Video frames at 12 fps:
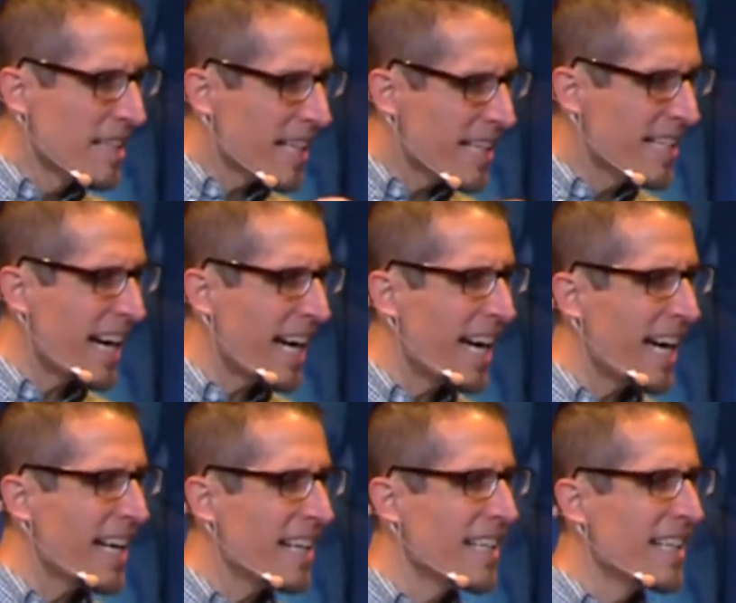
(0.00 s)
like
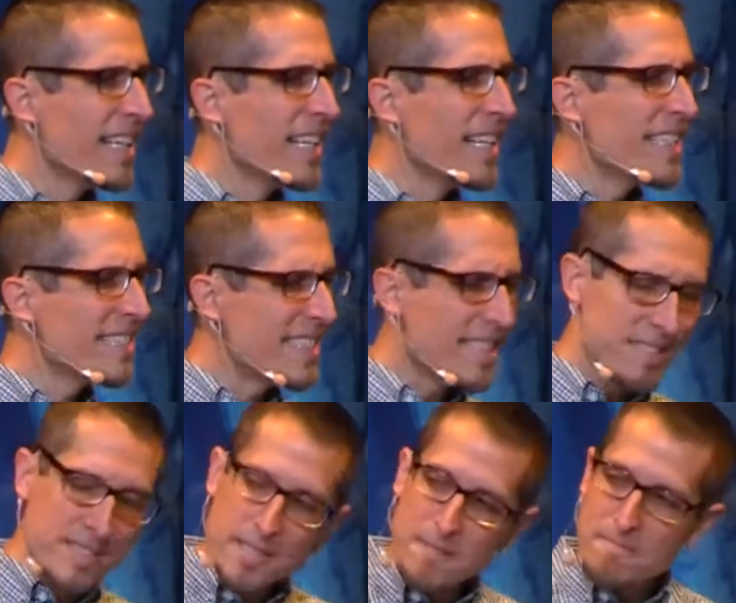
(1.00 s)
God is
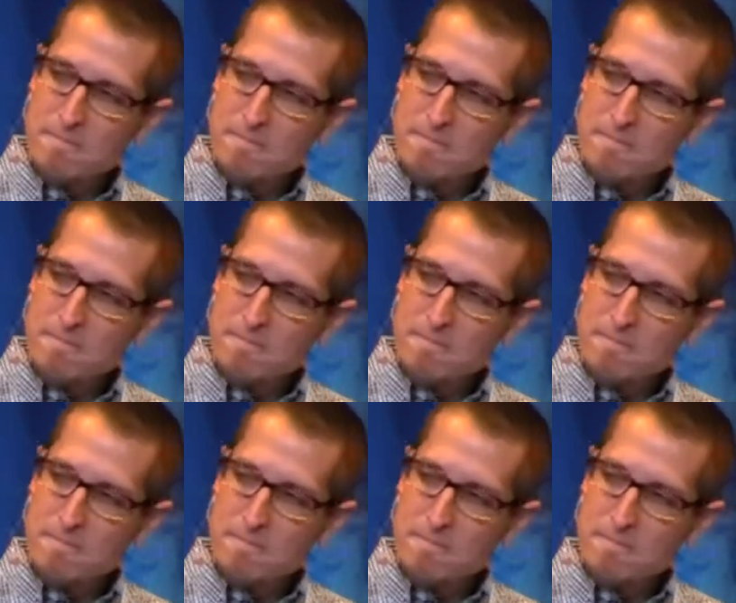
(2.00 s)
distant.